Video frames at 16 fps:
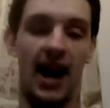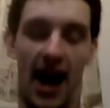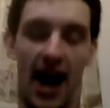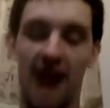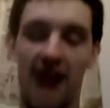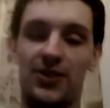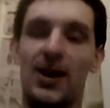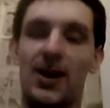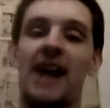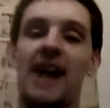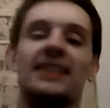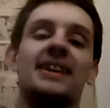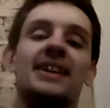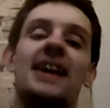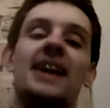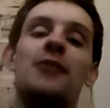I
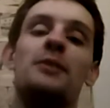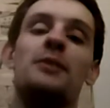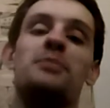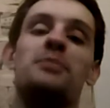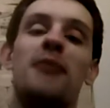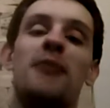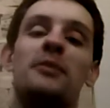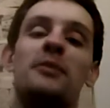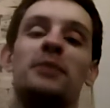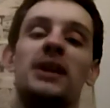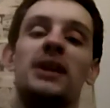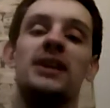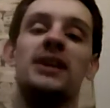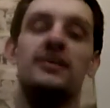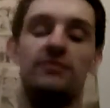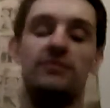thought that I would
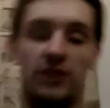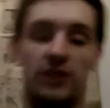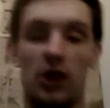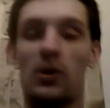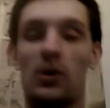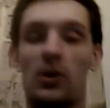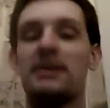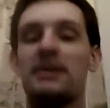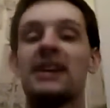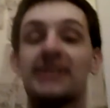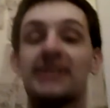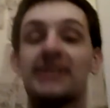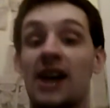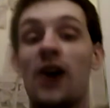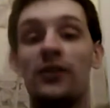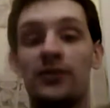probably do one
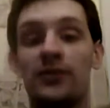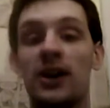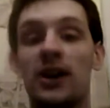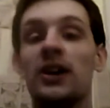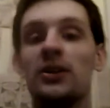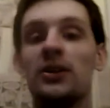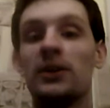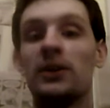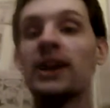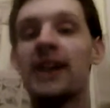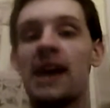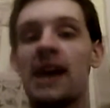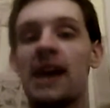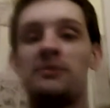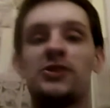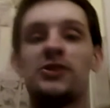myself when it
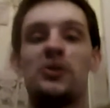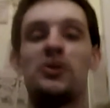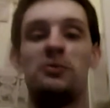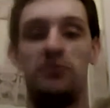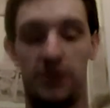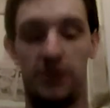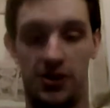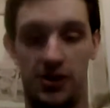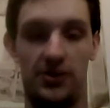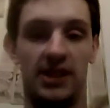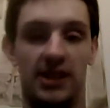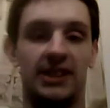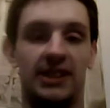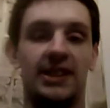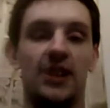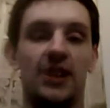came to the
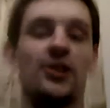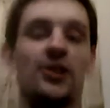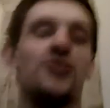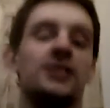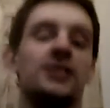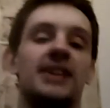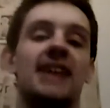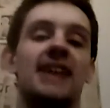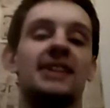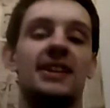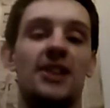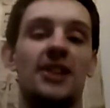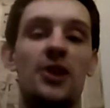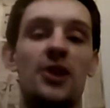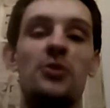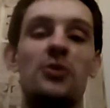Steelers, as
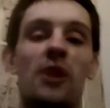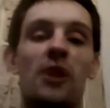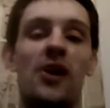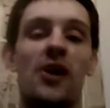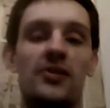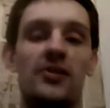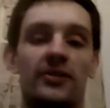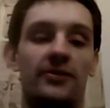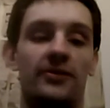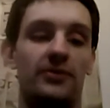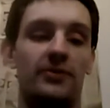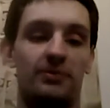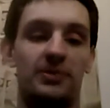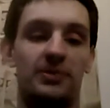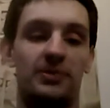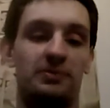in who are
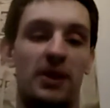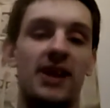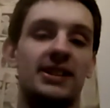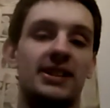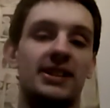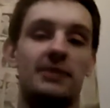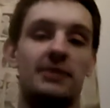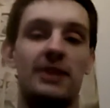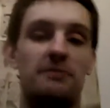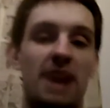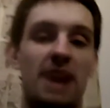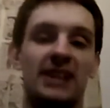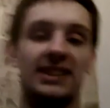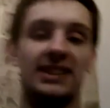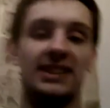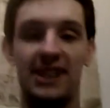probably some of the
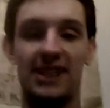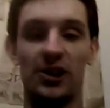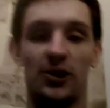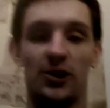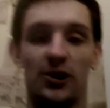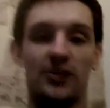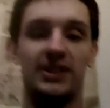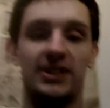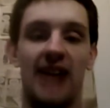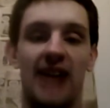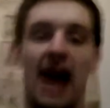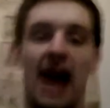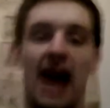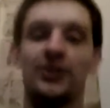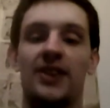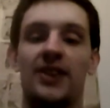best Steelers
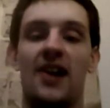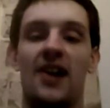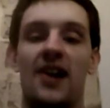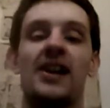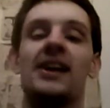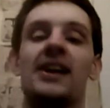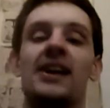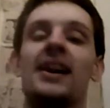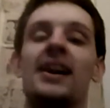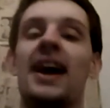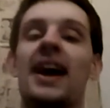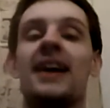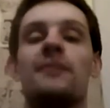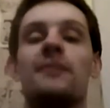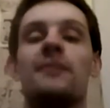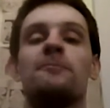out there,
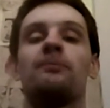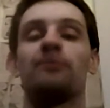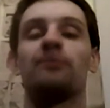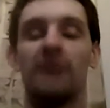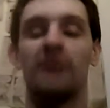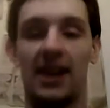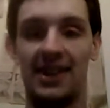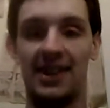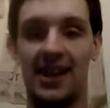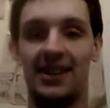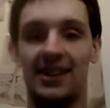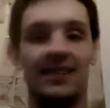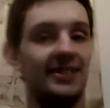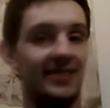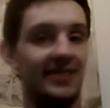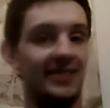and
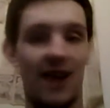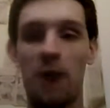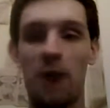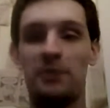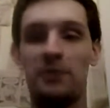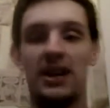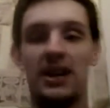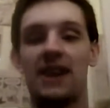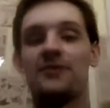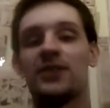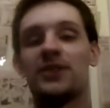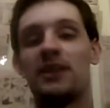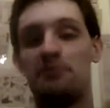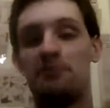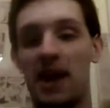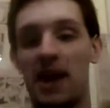then open it up for
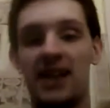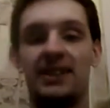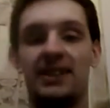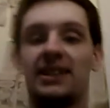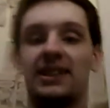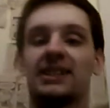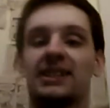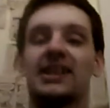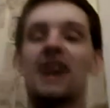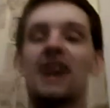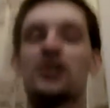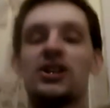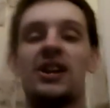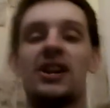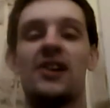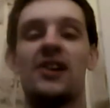debate and
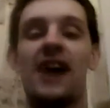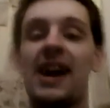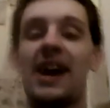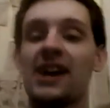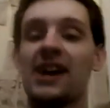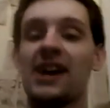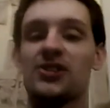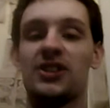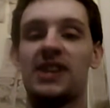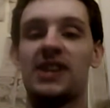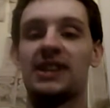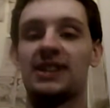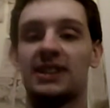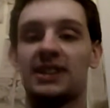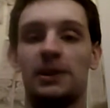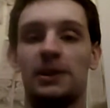discussion here. I actually
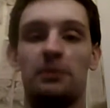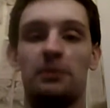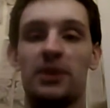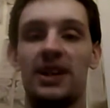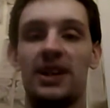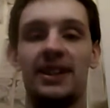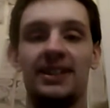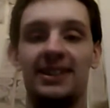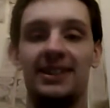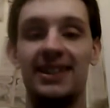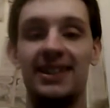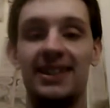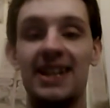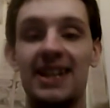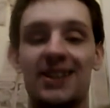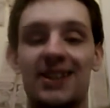think this is a pretty
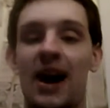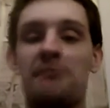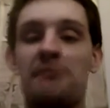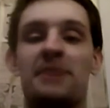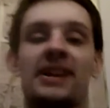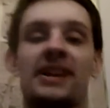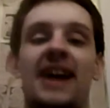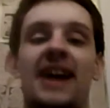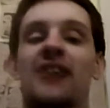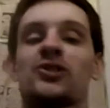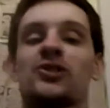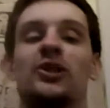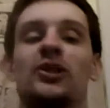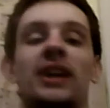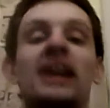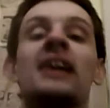neat topic,
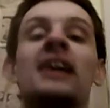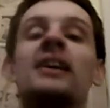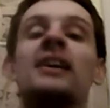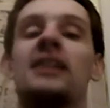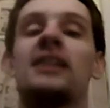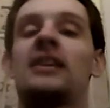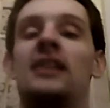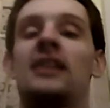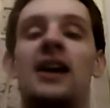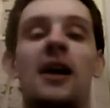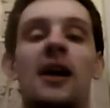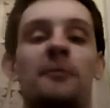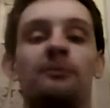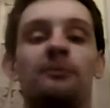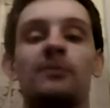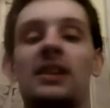actually,
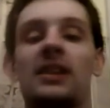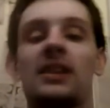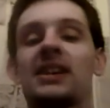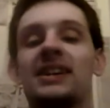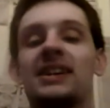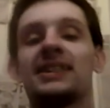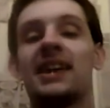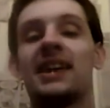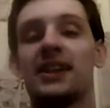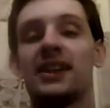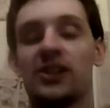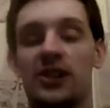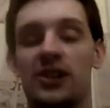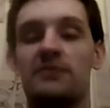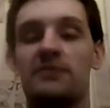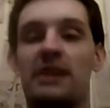because then it
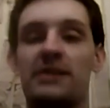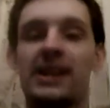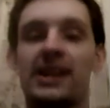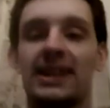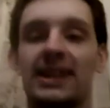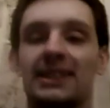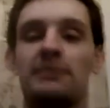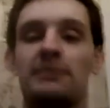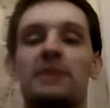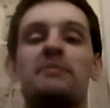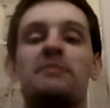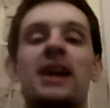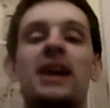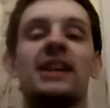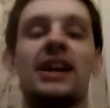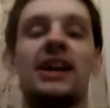could maybe get some
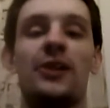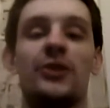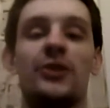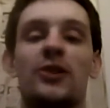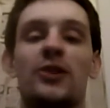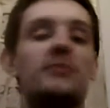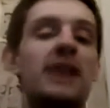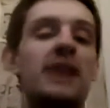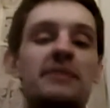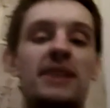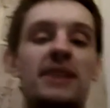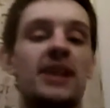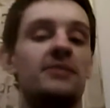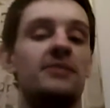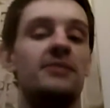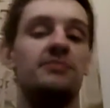debate going, or
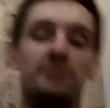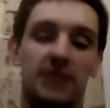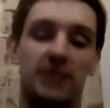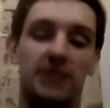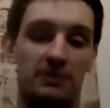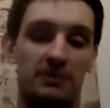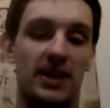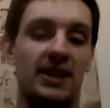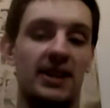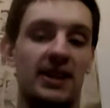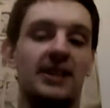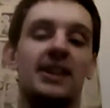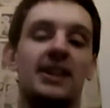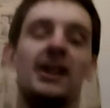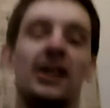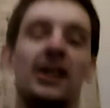maybe something
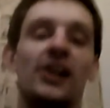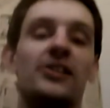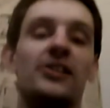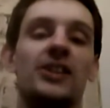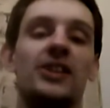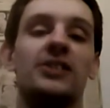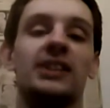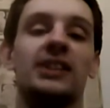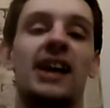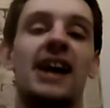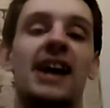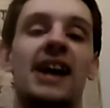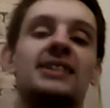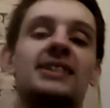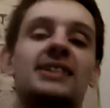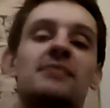along those
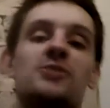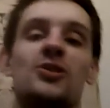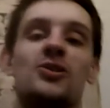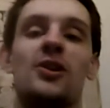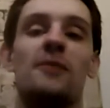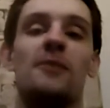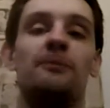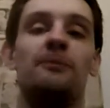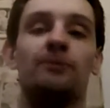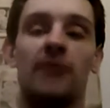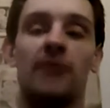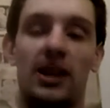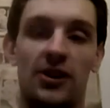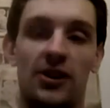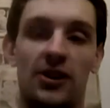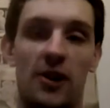lines. I'm sure
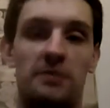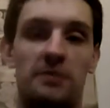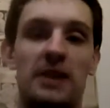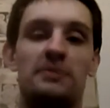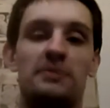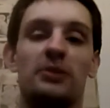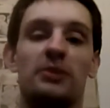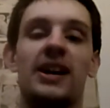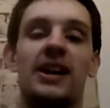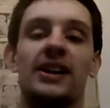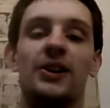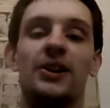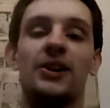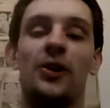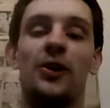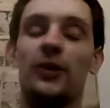there are people young
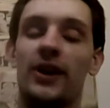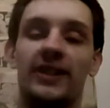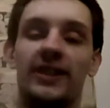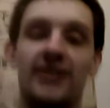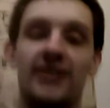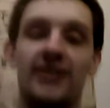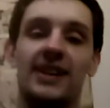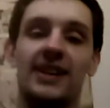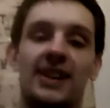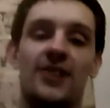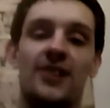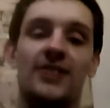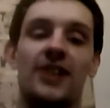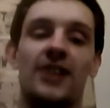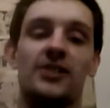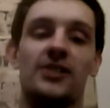and old on
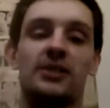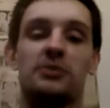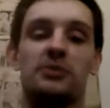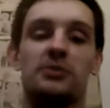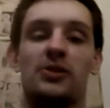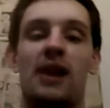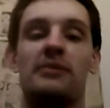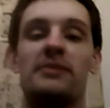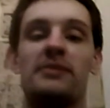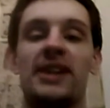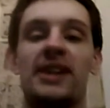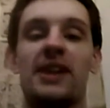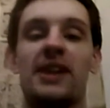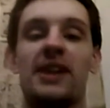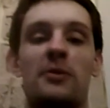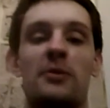here that are subscribed to me
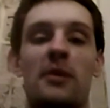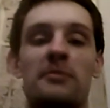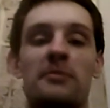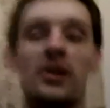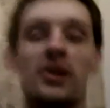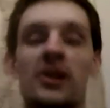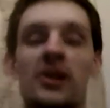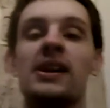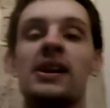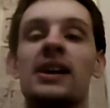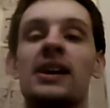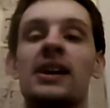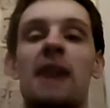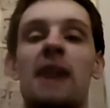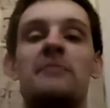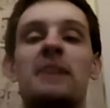that remember.
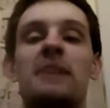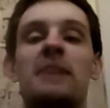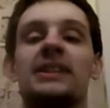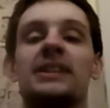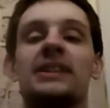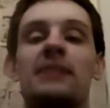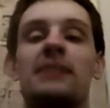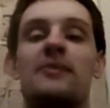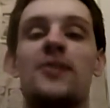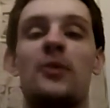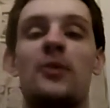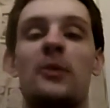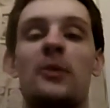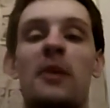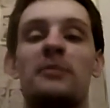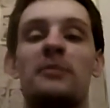Maybe some of you
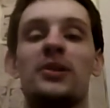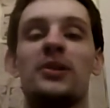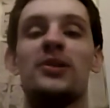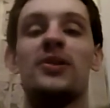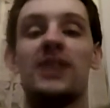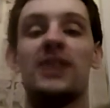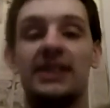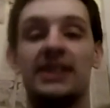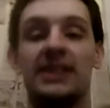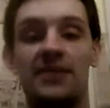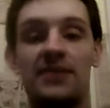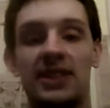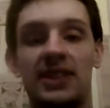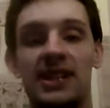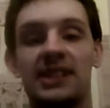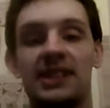remember the
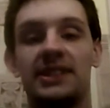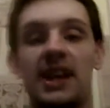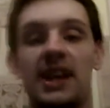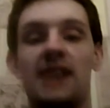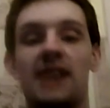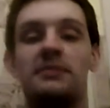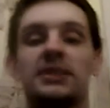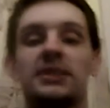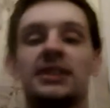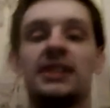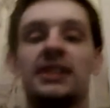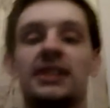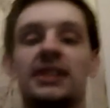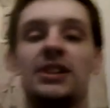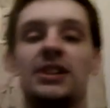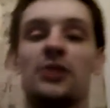70s teams,
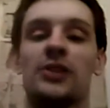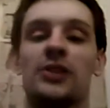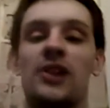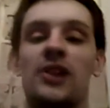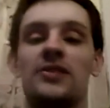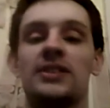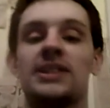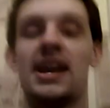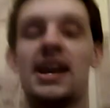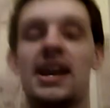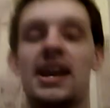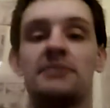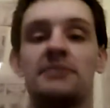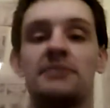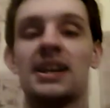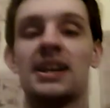the Steel Curtain
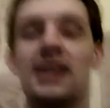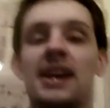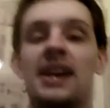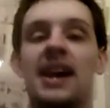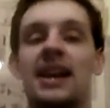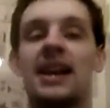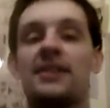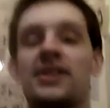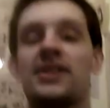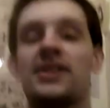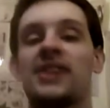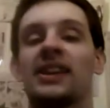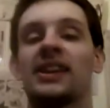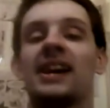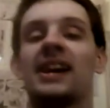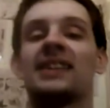teams, and
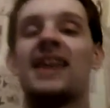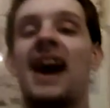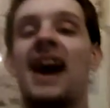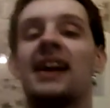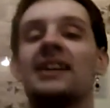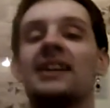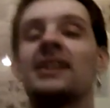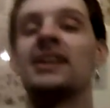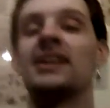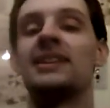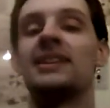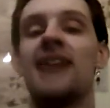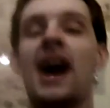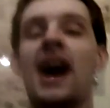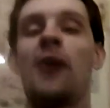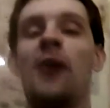everything like that.
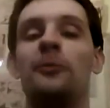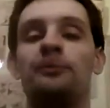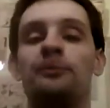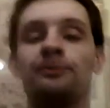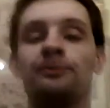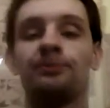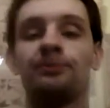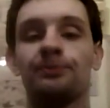Now,